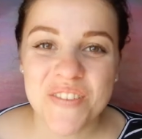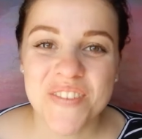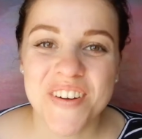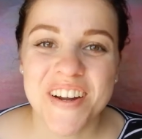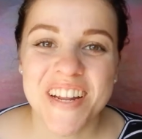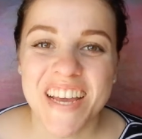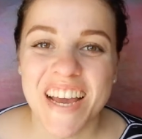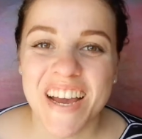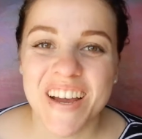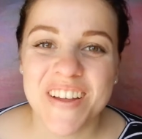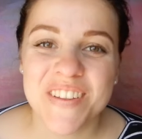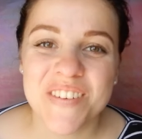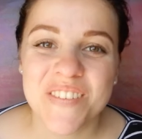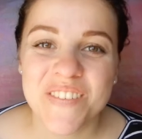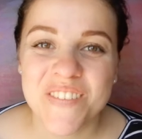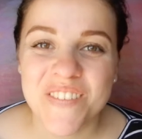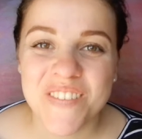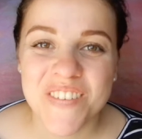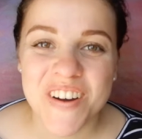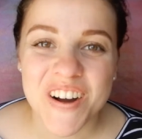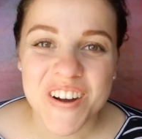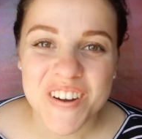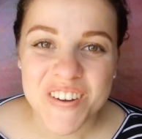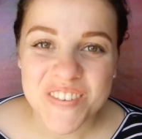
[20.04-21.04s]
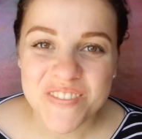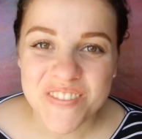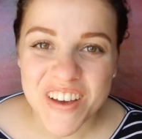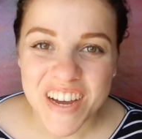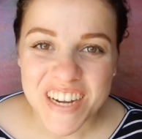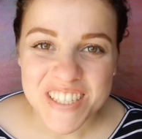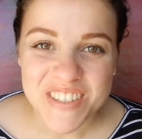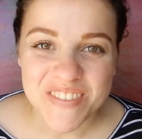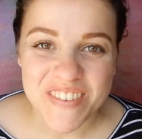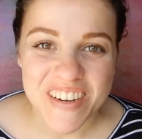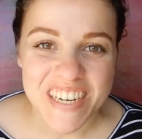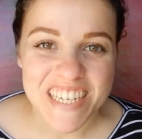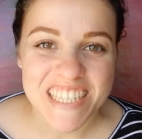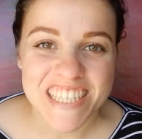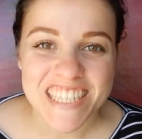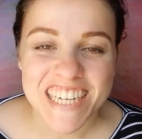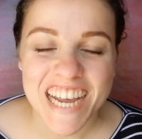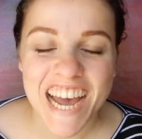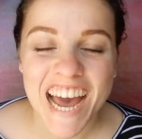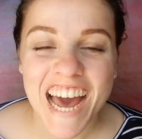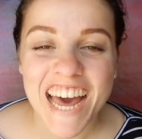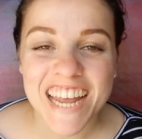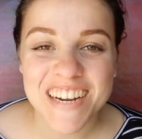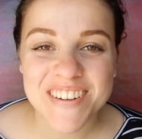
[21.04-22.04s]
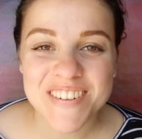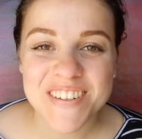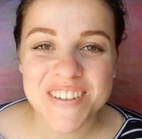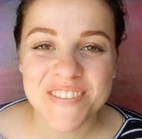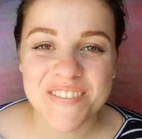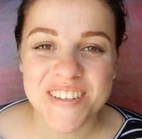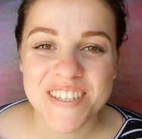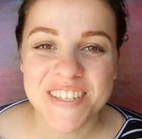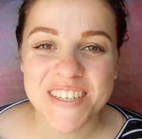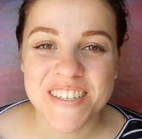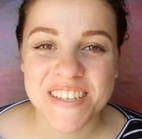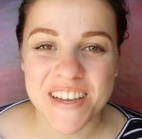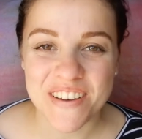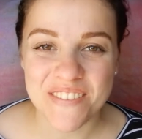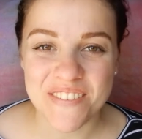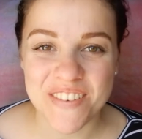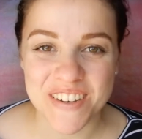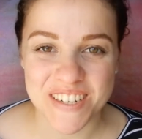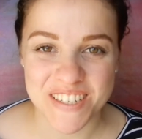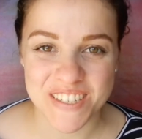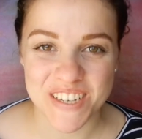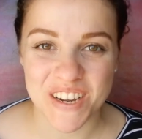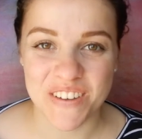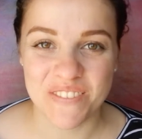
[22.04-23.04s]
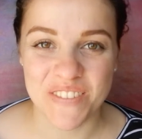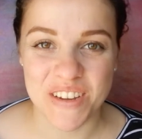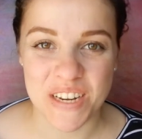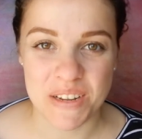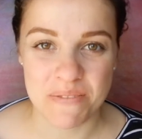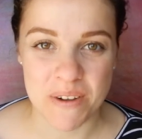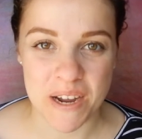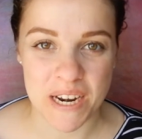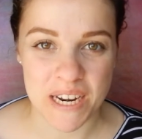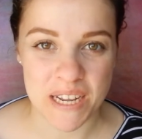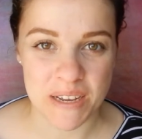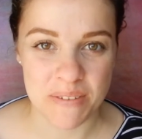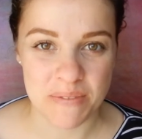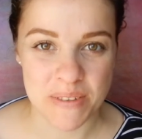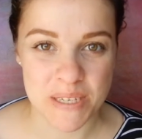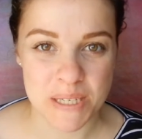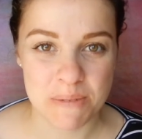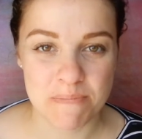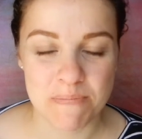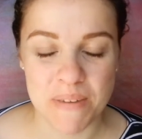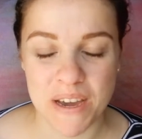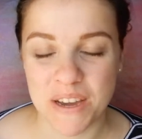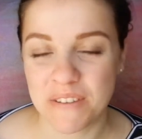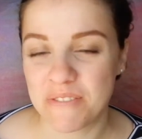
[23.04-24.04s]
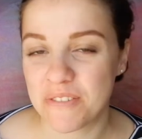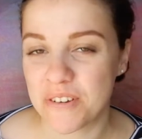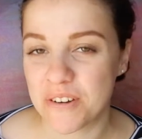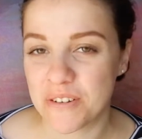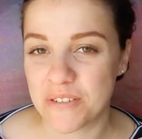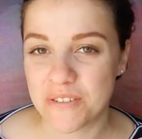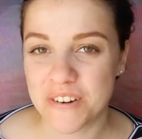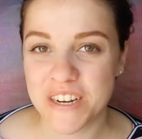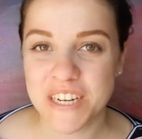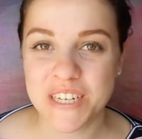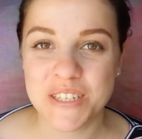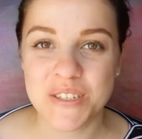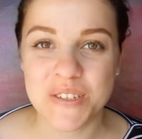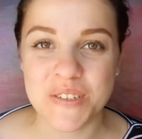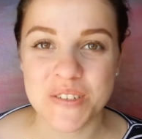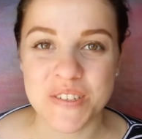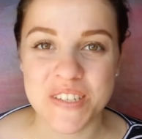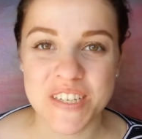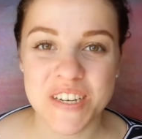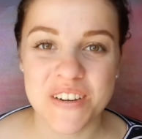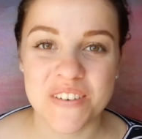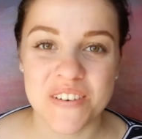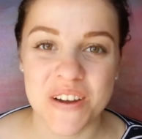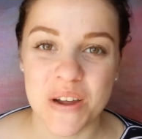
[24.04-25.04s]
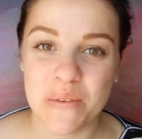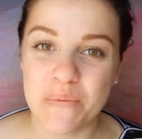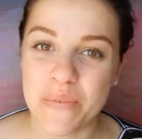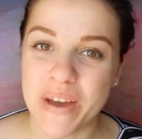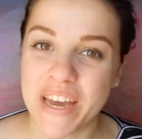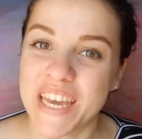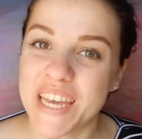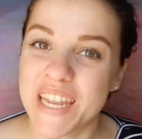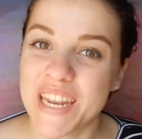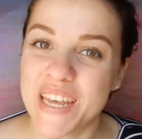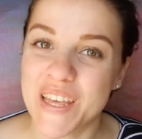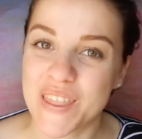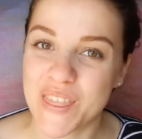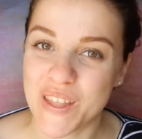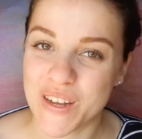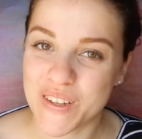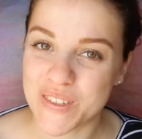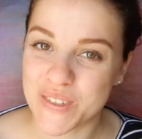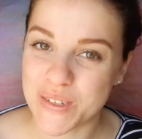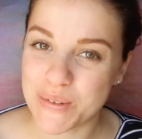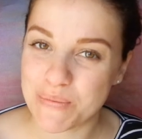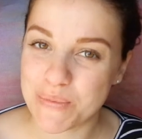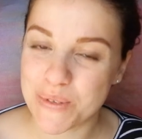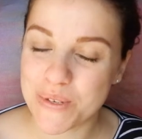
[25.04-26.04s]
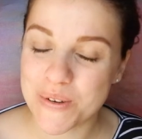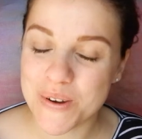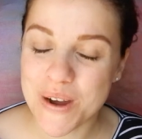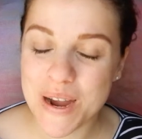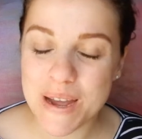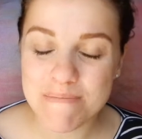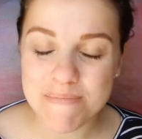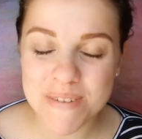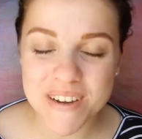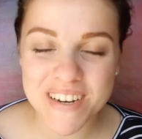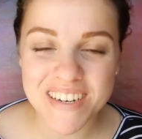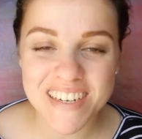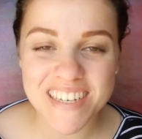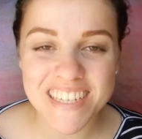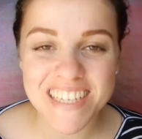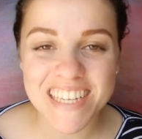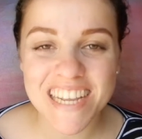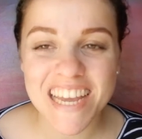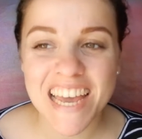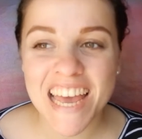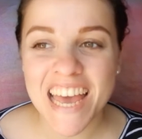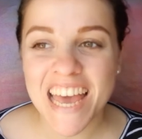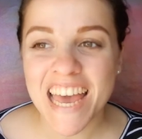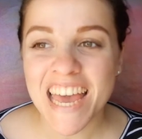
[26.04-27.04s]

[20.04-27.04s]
everybody and welcome back to my channel. If this is our first time meeting my name is Bek, feel free to stick around by hitting that subscribe button.